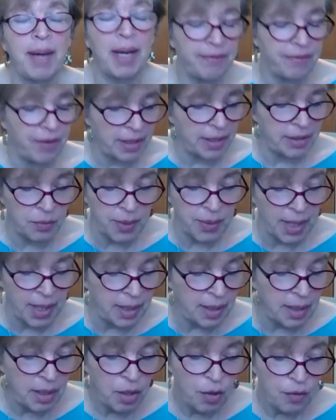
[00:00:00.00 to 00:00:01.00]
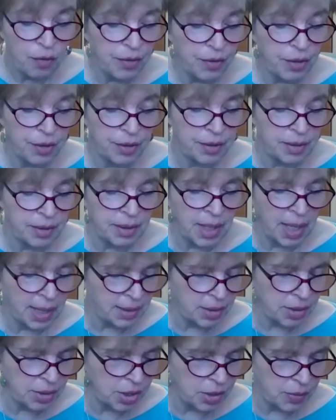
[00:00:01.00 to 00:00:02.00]
might find a way for her
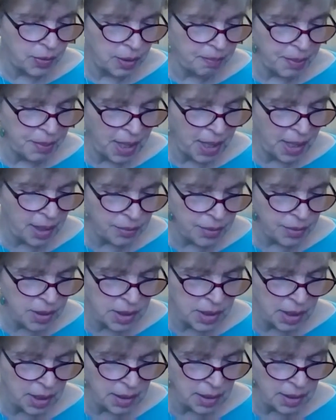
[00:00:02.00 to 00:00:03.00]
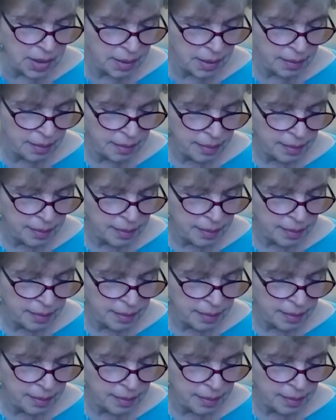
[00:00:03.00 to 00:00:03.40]
not to do it, but I don't see it.